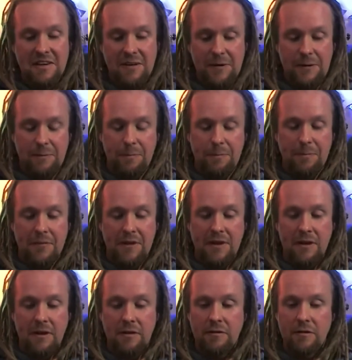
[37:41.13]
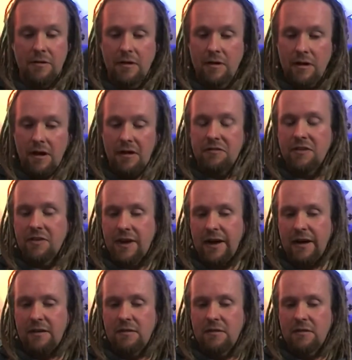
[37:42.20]
Mm. And after
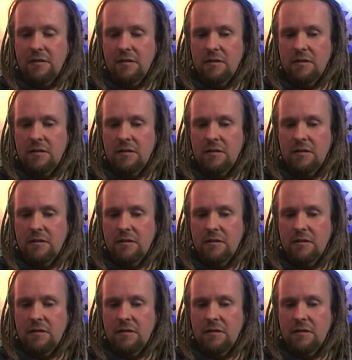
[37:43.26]
that,